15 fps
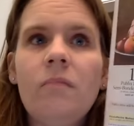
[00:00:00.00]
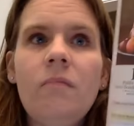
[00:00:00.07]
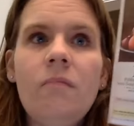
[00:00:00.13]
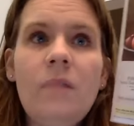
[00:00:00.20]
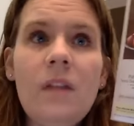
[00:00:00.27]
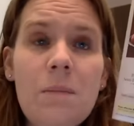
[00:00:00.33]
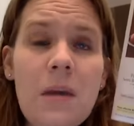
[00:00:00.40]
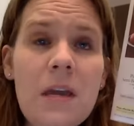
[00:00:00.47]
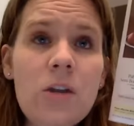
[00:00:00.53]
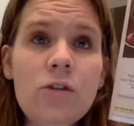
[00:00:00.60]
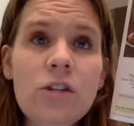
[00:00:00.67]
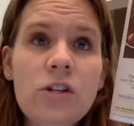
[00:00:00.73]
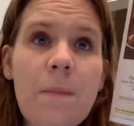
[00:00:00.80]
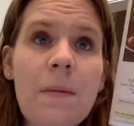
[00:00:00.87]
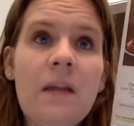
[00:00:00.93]
make your
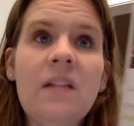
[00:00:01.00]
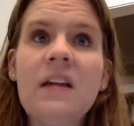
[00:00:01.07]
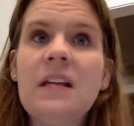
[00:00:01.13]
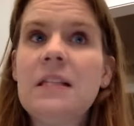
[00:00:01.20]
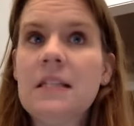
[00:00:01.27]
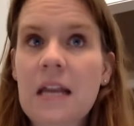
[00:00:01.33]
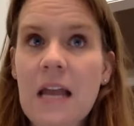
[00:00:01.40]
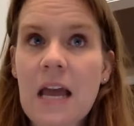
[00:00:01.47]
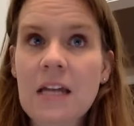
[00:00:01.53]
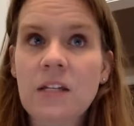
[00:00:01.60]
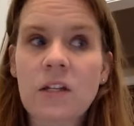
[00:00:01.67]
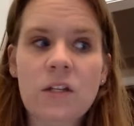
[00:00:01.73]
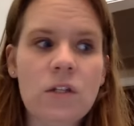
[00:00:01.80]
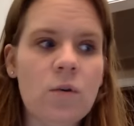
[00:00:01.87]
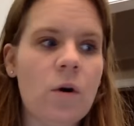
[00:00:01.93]
shopping list, and head to
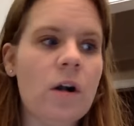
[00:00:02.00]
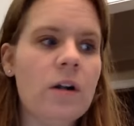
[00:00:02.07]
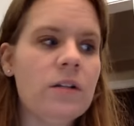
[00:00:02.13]
the store.